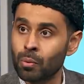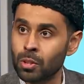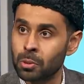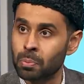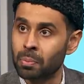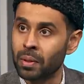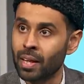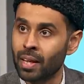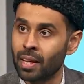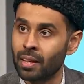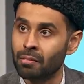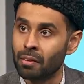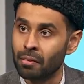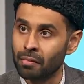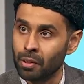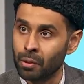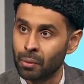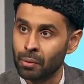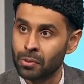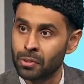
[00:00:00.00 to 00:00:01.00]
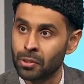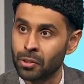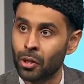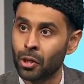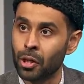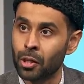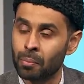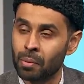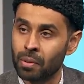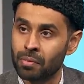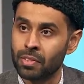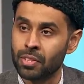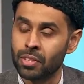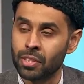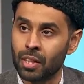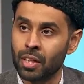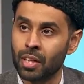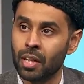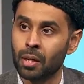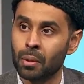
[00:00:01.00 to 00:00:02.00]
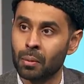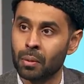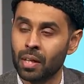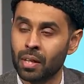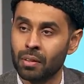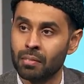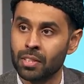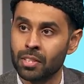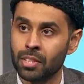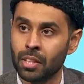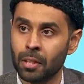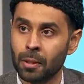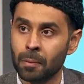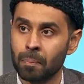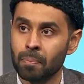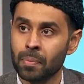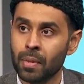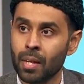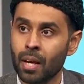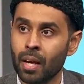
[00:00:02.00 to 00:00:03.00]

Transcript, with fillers: was being revealed to the Holy Prophet sallallahu alaihi wasallam,